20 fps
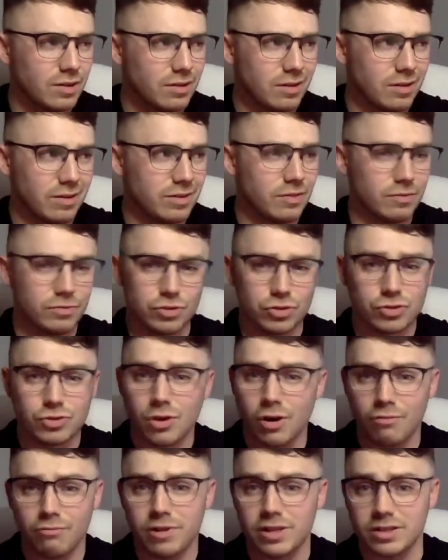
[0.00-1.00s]
you've just got
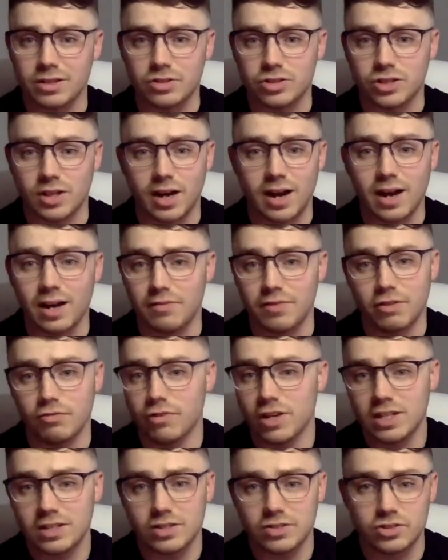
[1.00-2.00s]
to read the chart. If you
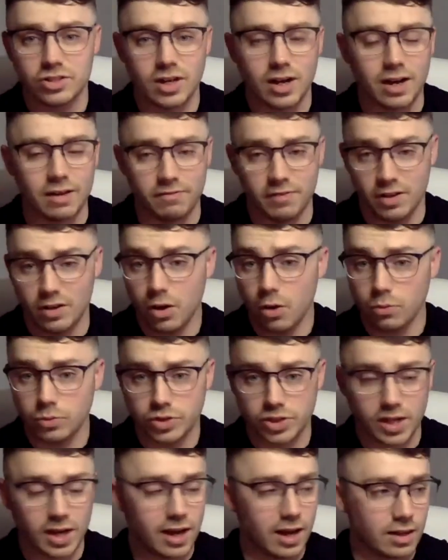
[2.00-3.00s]
read the chart, if you know
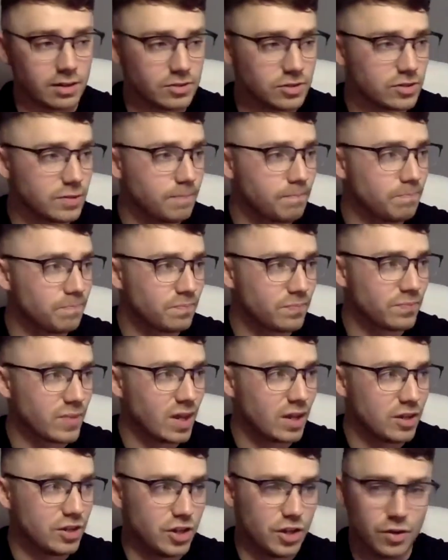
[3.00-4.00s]
charts,
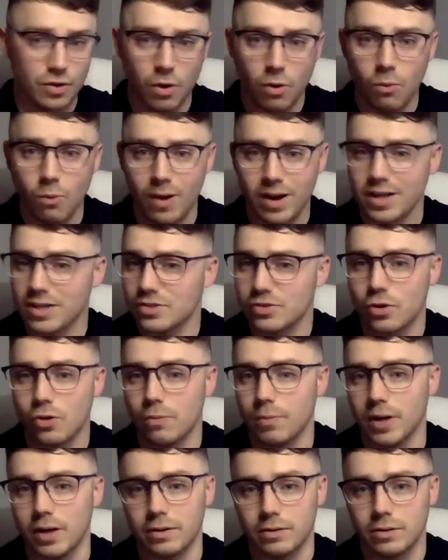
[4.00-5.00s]
you know when it's
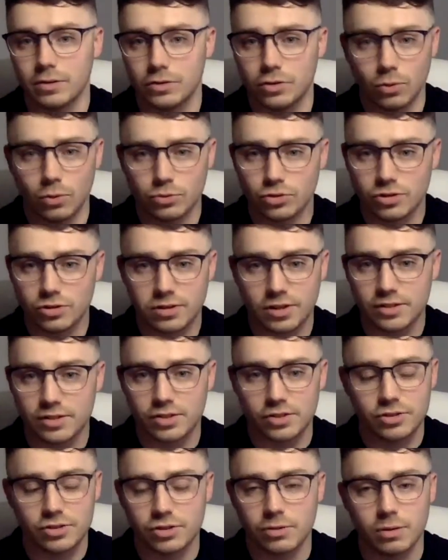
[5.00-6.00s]
coming. Don't just listen
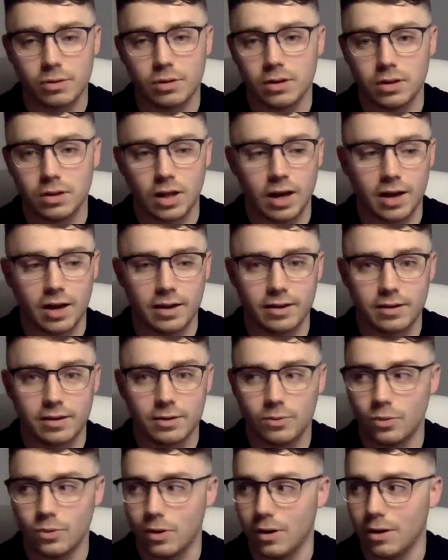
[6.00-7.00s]
to like
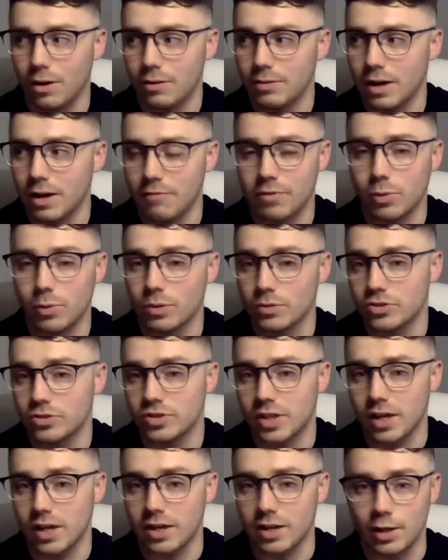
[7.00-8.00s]
what everyone's
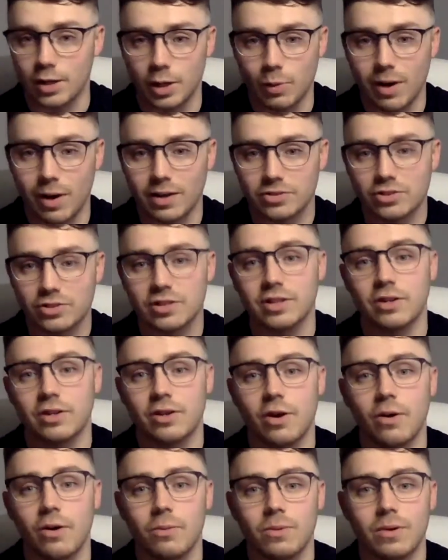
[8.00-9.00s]
saying. You actually
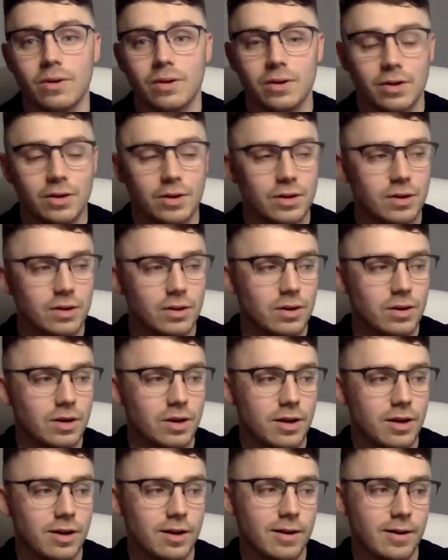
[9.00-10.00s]
know
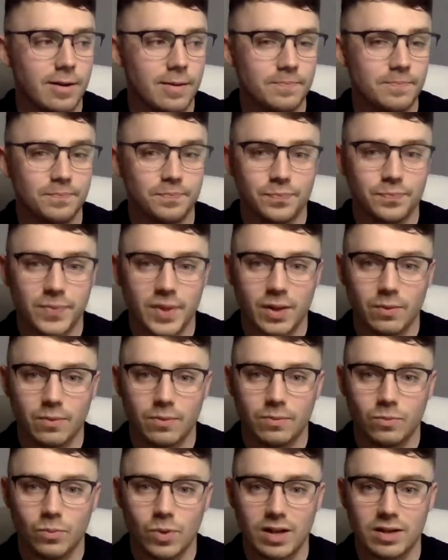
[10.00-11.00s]
when
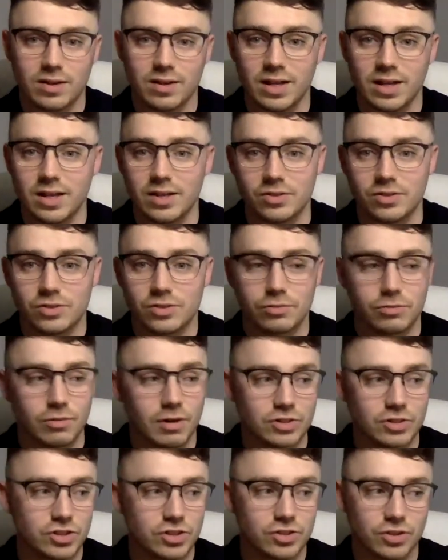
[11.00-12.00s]
these
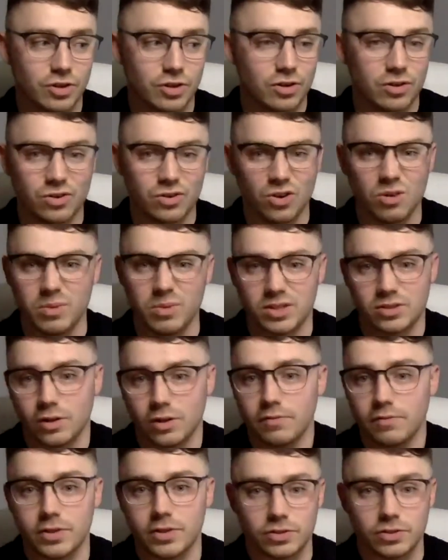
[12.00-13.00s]
crashes are going to come. It's
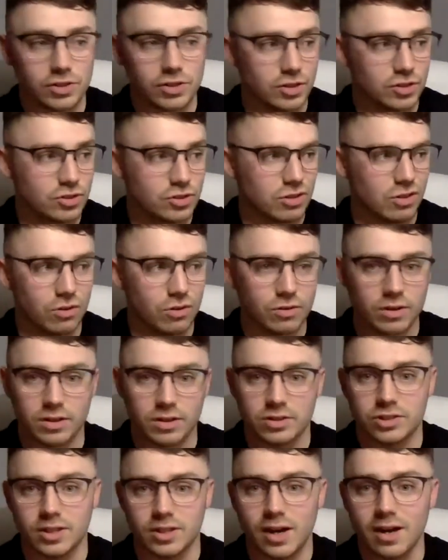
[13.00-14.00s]
obvious. You just look at the
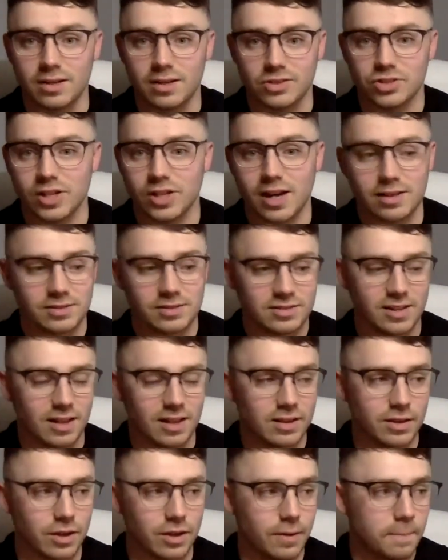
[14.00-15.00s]
chart. The chart's
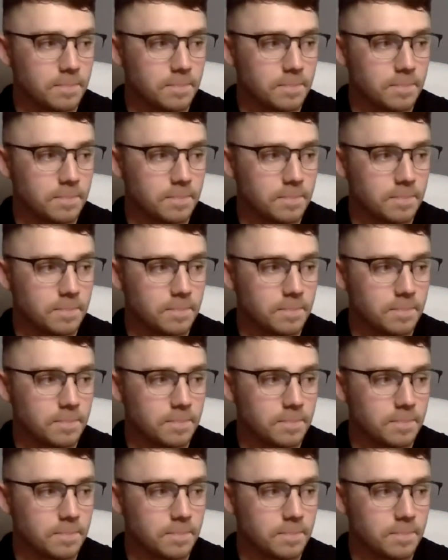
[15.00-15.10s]
telling you,